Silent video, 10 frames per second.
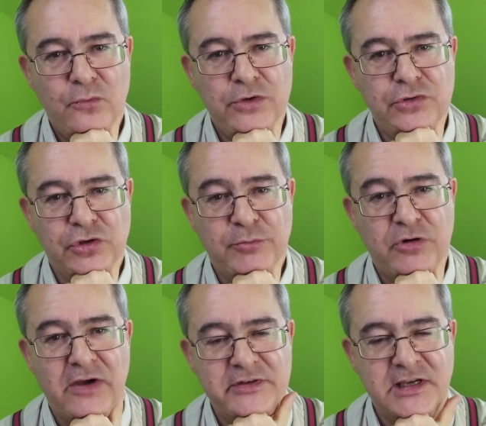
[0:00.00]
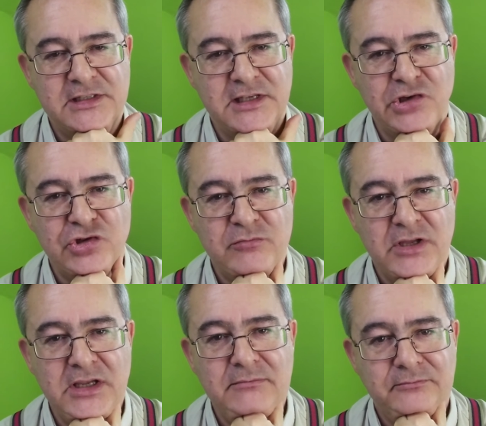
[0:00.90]
we took the privatisation
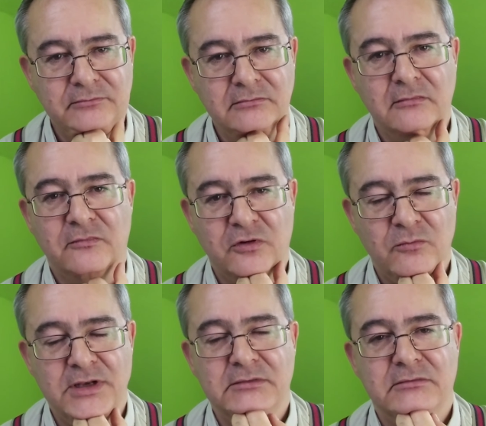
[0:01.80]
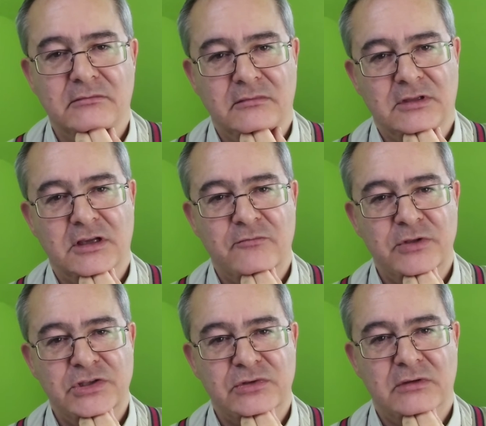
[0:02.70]
money from when the
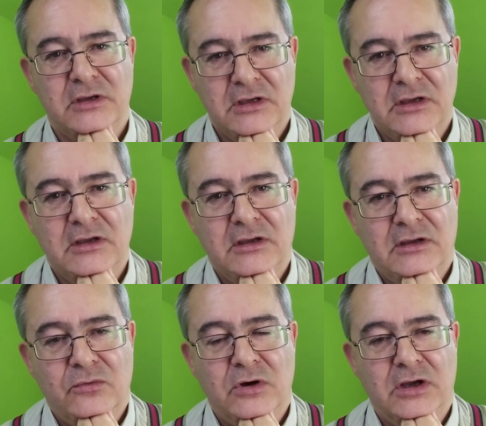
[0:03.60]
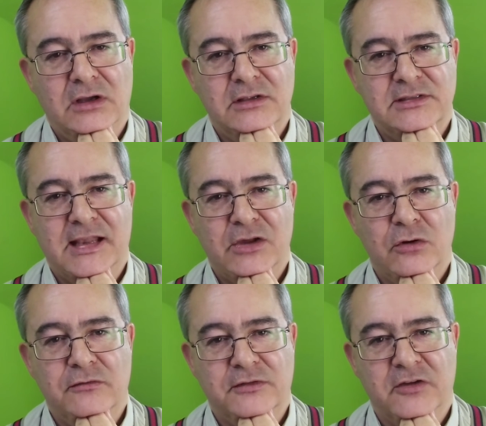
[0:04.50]
governments were selling
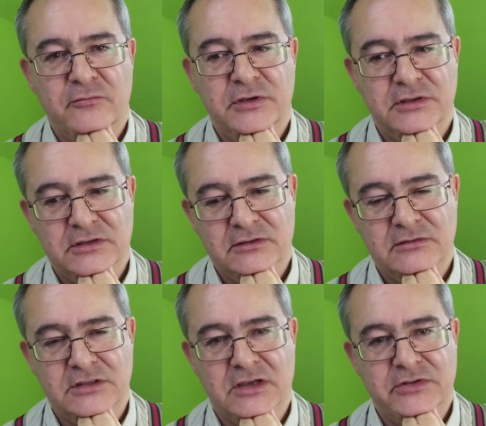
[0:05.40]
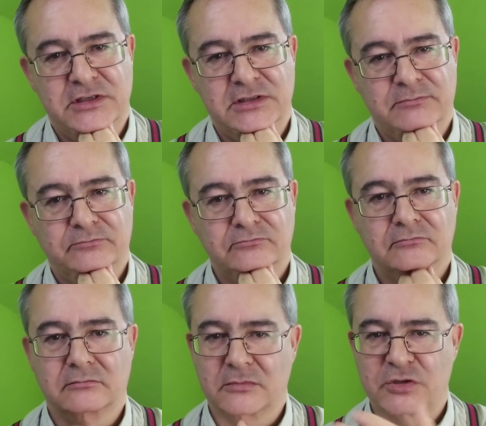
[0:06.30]
off government services
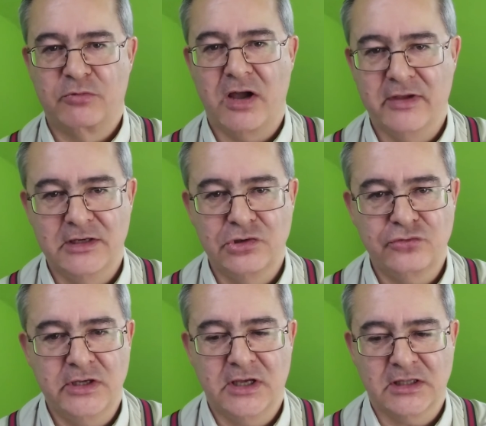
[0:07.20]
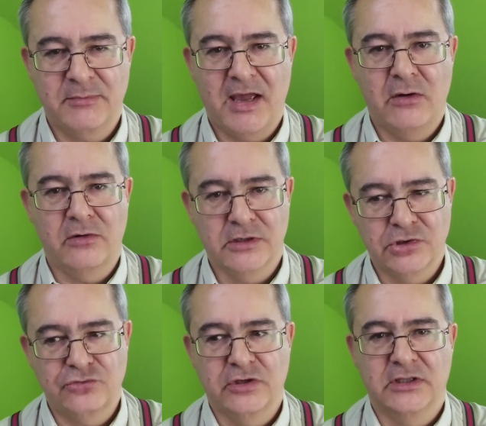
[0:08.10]
to private industry, like the power
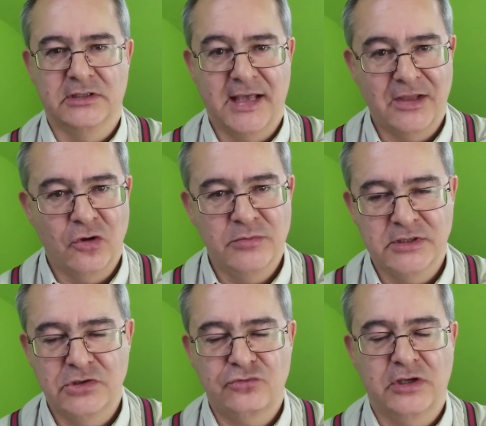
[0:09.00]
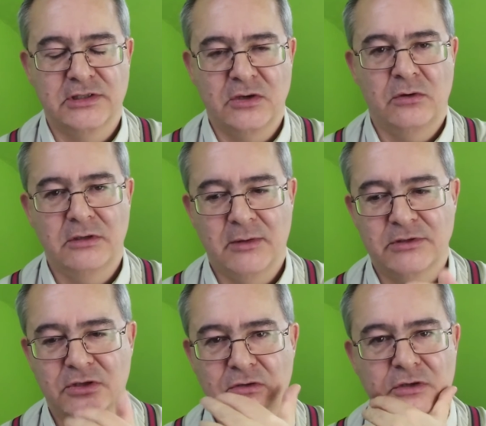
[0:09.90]
industry, the telecoms industry and so on. They were
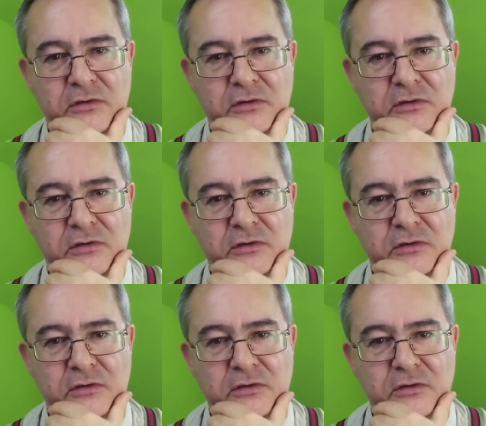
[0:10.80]
sold